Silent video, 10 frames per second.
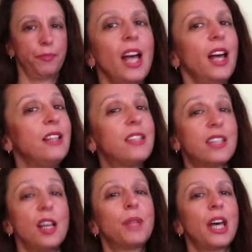In
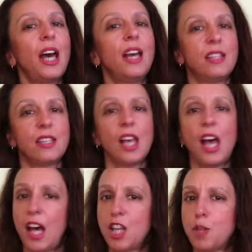some cases,
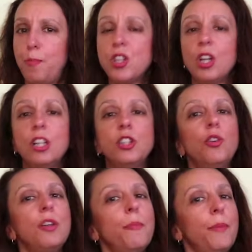especially
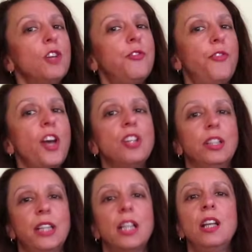during myofascial
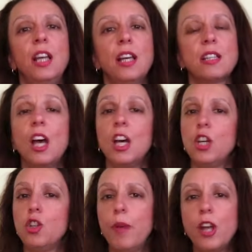techniques, you
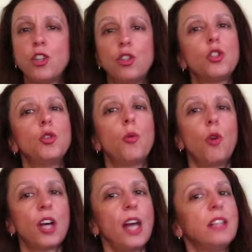may choose to work
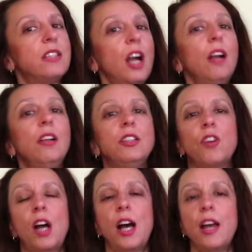entirely
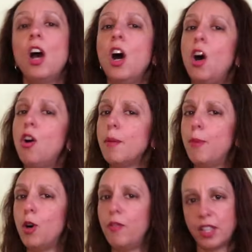dry or above
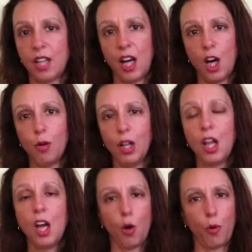a towel,
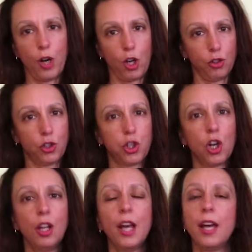where control
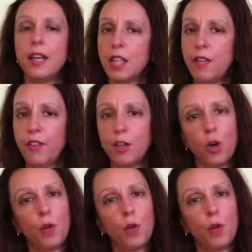is even more